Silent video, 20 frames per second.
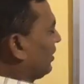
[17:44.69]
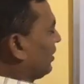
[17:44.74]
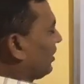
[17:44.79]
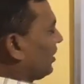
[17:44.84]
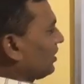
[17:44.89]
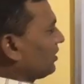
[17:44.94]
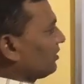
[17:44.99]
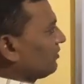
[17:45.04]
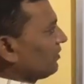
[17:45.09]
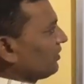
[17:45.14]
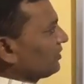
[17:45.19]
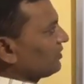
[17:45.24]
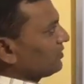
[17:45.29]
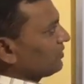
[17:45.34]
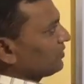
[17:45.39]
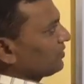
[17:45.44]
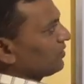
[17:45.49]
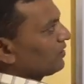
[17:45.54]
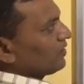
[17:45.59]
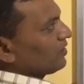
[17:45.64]

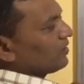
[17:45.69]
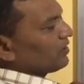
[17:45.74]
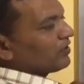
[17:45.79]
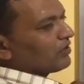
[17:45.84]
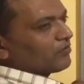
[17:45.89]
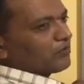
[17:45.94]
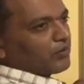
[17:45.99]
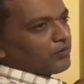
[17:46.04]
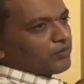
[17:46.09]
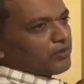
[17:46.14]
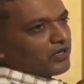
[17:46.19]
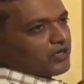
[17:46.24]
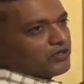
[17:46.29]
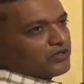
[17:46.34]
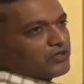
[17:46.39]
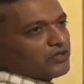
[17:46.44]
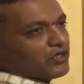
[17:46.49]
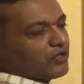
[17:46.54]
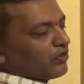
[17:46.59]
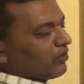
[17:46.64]
Otherwise it may be a
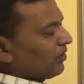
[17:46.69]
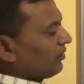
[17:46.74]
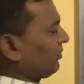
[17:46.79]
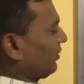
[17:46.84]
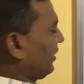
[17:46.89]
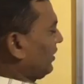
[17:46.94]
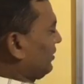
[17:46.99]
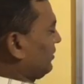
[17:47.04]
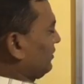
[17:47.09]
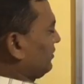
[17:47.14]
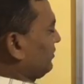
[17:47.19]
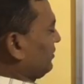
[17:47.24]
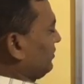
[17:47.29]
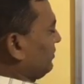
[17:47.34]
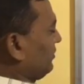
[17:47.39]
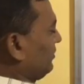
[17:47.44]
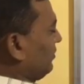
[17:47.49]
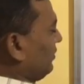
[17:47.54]
singular matrix.